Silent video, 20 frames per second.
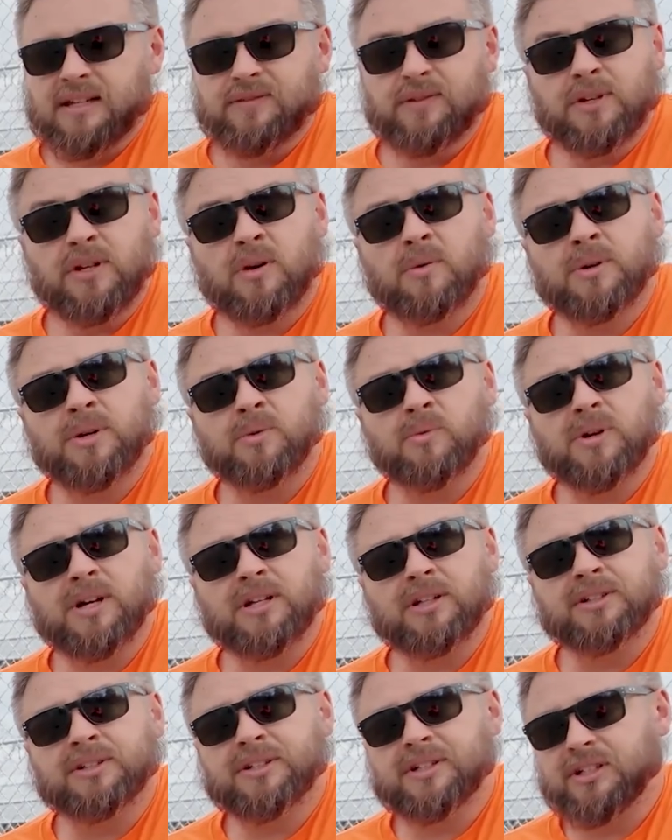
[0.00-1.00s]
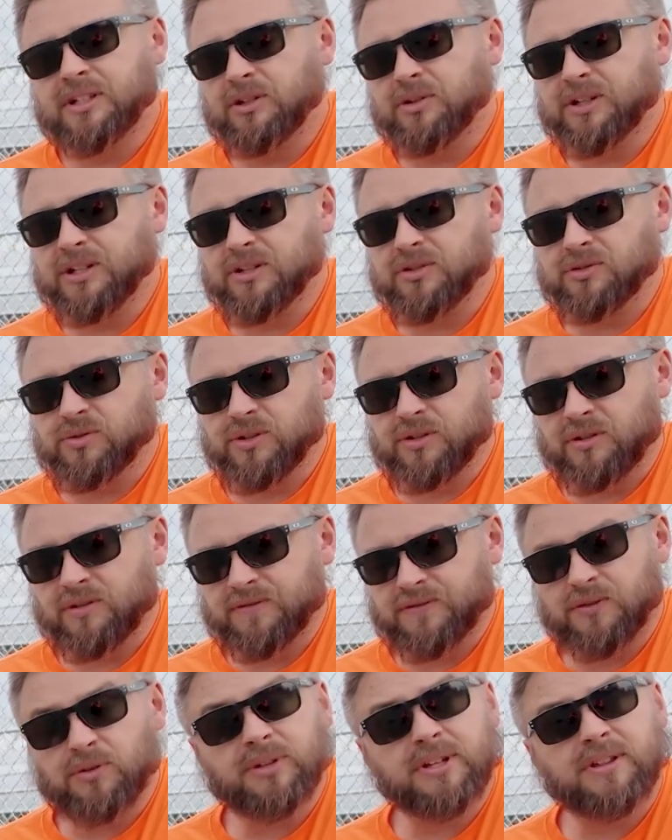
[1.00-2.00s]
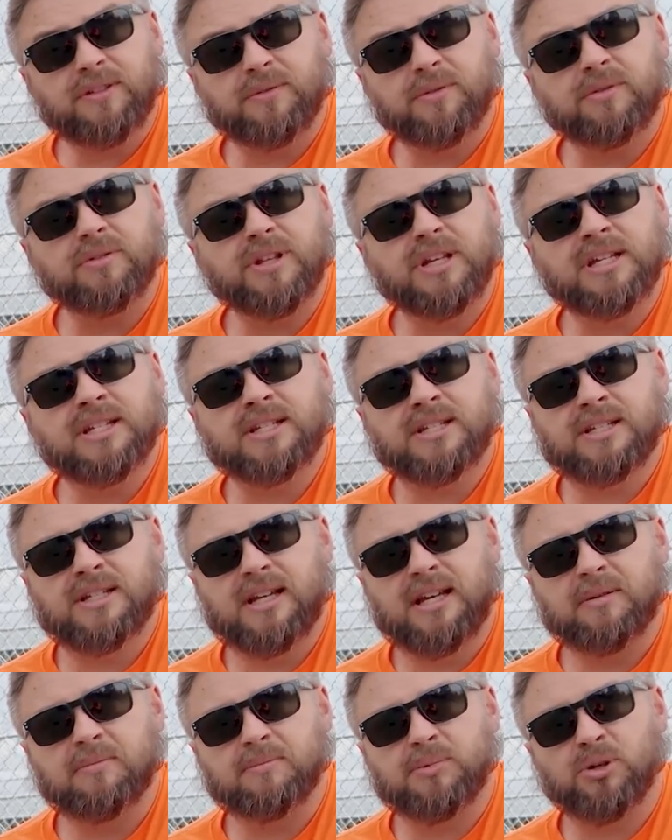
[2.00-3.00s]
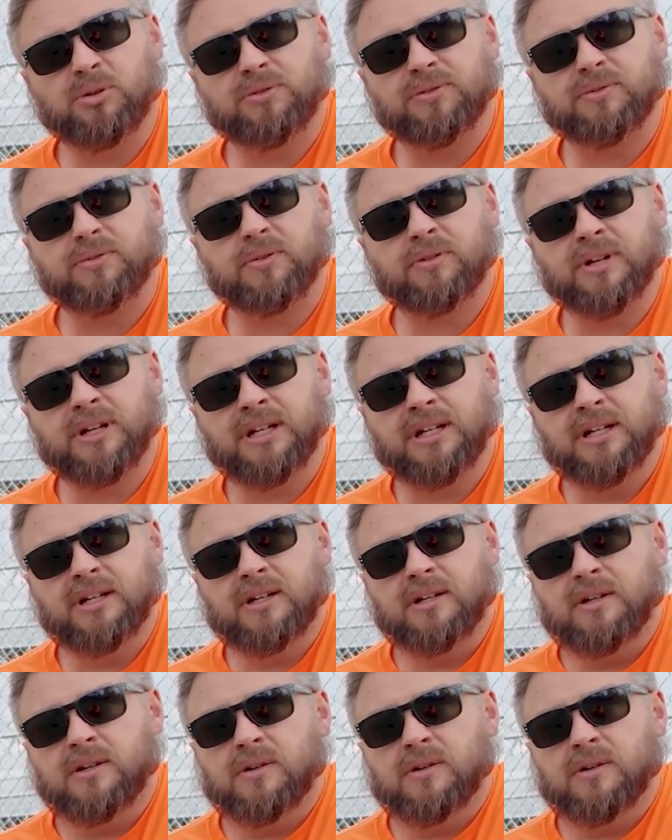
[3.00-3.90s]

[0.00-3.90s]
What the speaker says: If you don't want to weld, you can drill fully through this and bolt through it,